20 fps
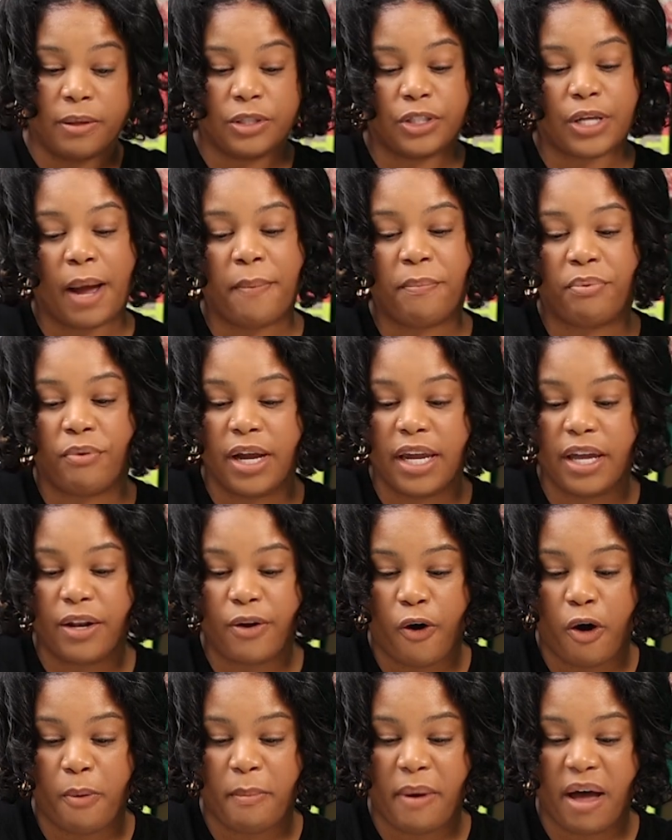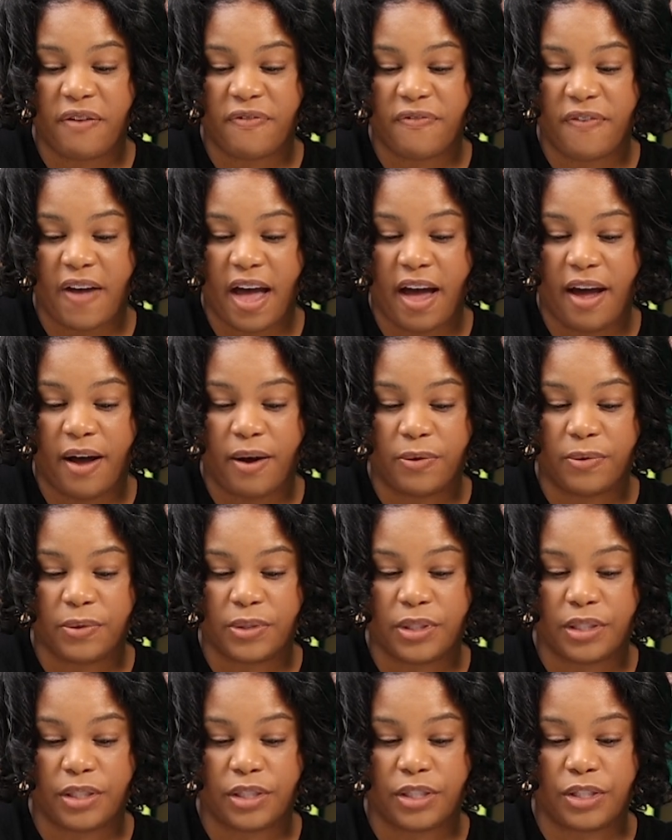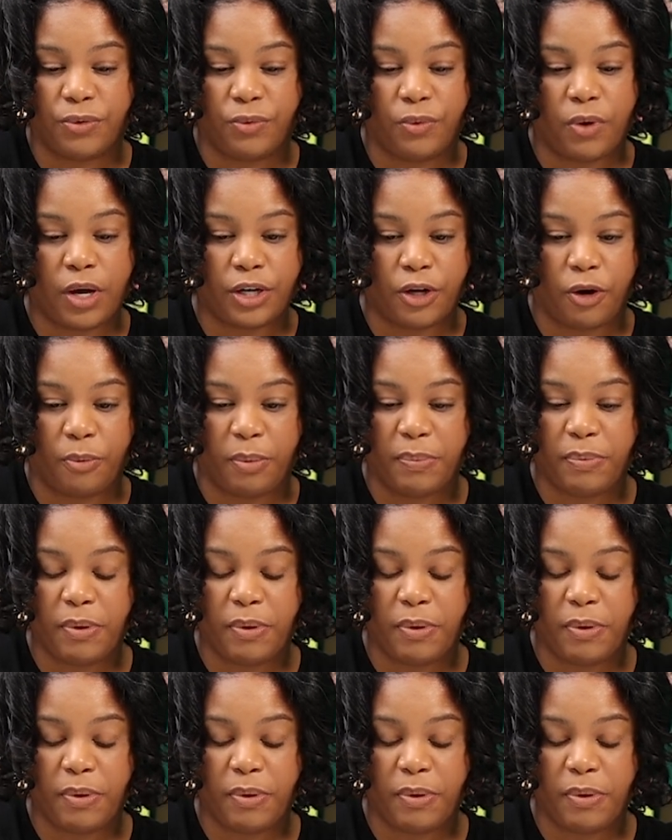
So I bring in all my files to Adobe